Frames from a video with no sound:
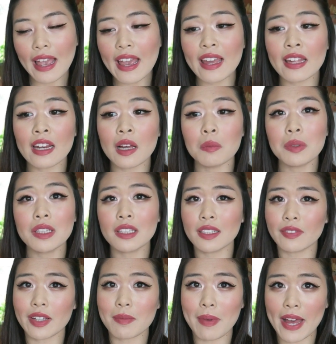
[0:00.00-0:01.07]
and I'll be
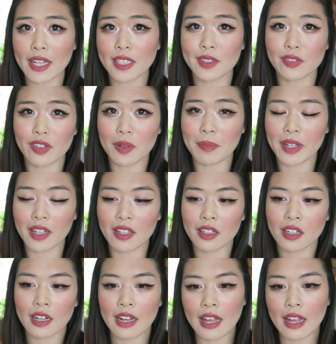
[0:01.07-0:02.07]
leaving Max for a bit.